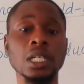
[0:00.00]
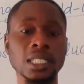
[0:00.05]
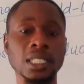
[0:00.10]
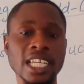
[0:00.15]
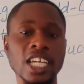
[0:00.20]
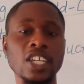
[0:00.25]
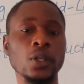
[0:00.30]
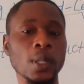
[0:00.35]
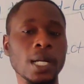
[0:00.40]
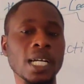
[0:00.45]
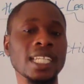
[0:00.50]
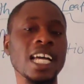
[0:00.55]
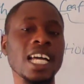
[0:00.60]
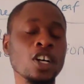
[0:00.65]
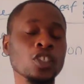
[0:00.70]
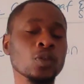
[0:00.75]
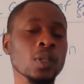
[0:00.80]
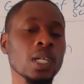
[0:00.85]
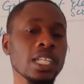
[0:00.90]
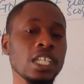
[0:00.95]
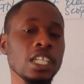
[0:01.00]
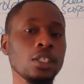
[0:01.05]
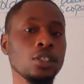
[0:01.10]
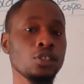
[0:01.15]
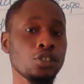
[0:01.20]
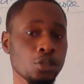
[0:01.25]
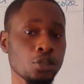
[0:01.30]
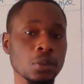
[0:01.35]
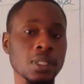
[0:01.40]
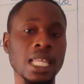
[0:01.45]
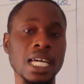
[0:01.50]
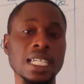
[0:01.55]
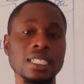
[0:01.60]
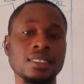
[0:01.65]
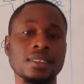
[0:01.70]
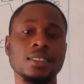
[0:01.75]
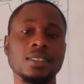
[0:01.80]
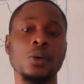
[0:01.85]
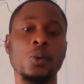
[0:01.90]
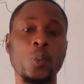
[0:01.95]
Now you can actually do
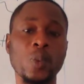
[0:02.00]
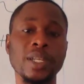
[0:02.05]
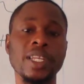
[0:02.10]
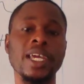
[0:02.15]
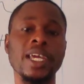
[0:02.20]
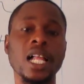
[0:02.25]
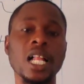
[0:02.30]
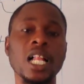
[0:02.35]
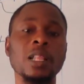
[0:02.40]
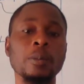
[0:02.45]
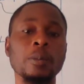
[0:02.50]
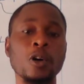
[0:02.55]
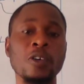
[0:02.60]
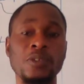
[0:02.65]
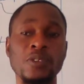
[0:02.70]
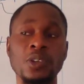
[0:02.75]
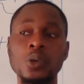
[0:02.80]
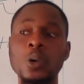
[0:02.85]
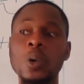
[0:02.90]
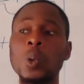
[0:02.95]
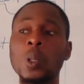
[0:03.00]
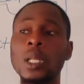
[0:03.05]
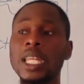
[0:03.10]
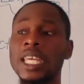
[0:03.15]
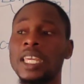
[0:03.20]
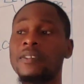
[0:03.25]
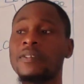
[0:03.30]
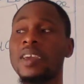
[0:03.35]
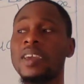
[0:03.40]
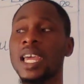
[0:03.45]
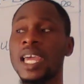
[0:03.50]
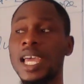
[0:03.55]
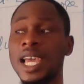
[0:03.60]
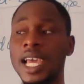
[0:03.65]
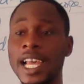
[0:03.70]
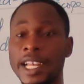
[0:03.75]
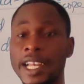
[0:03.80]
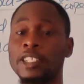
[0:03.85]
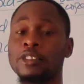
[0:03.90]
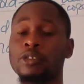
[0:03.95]
that with the help of a gold leaf
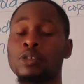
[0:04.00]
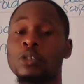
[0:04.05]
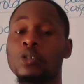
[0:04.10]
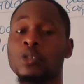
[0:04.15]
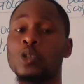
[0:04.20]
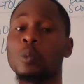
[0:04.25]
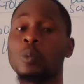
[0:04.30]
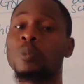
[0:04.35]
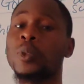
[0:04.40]
electroscope.